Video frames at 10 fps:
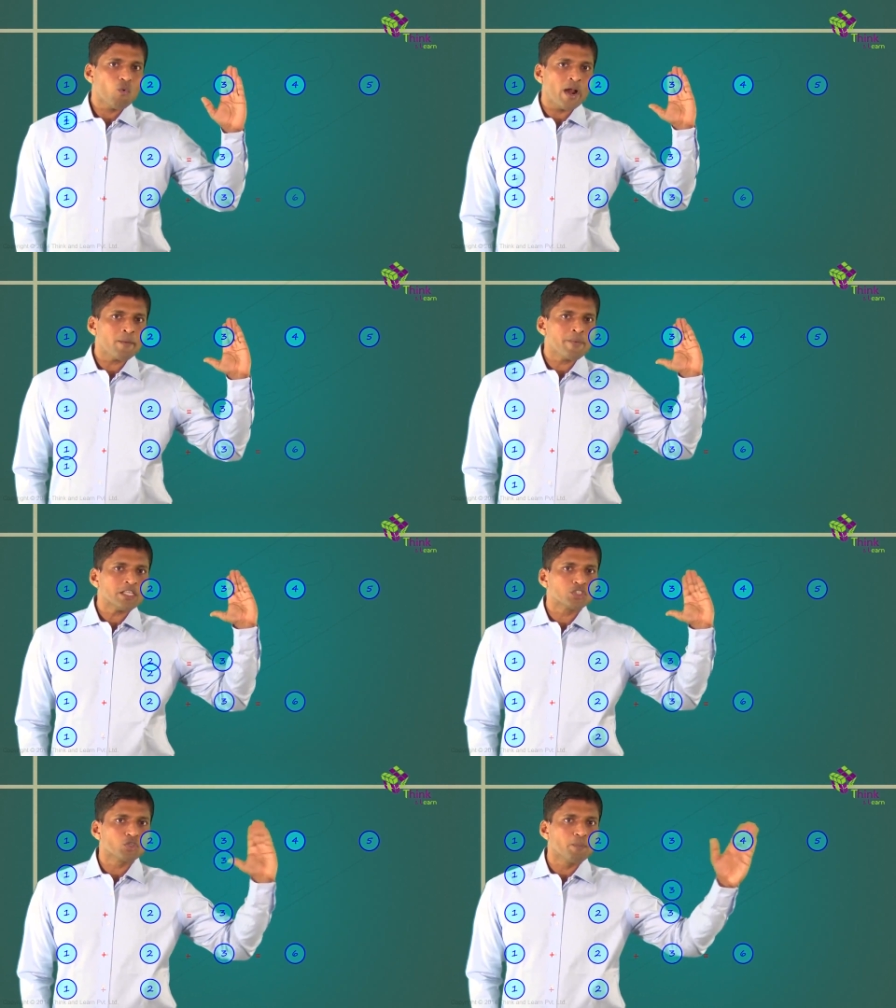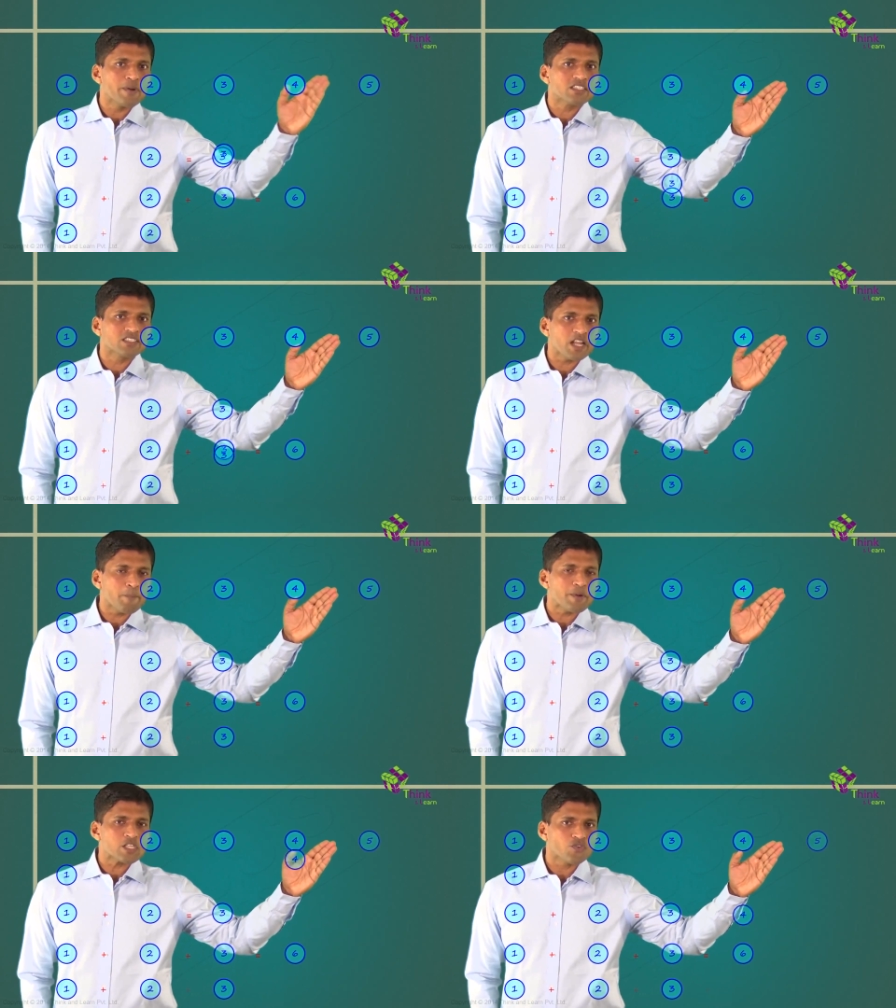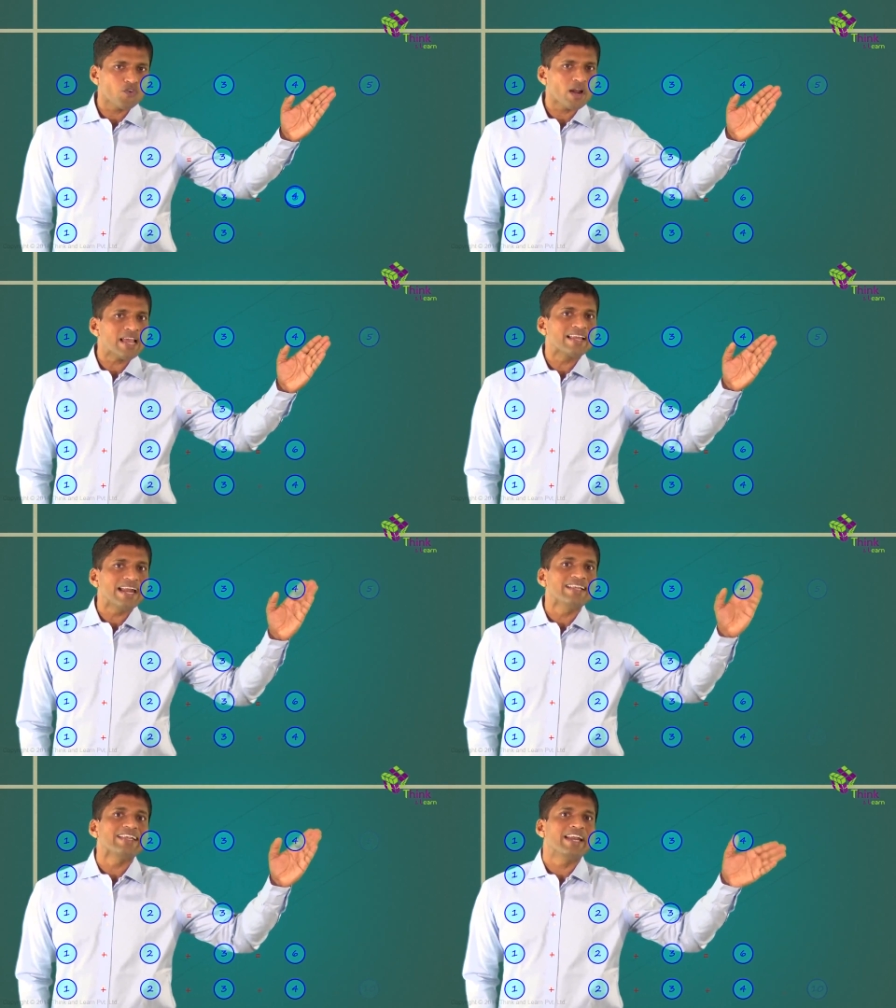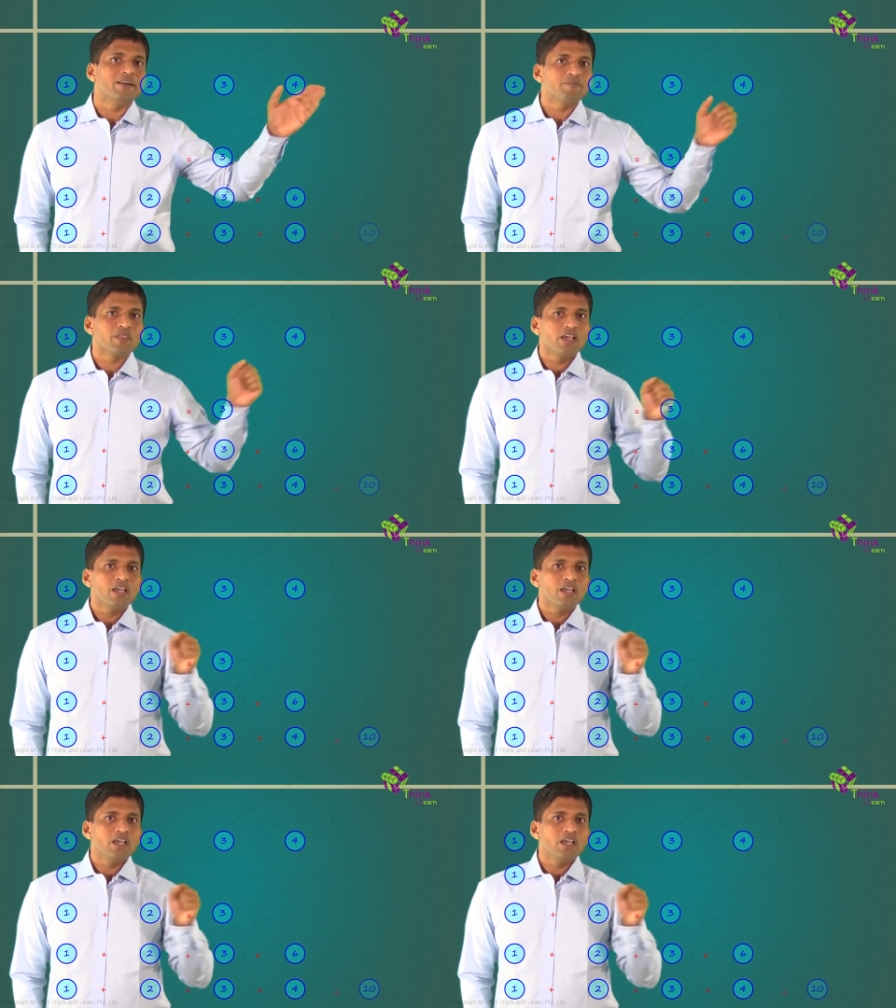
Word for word: 1 plus 2 plus 3 plus 4 I'll get 10.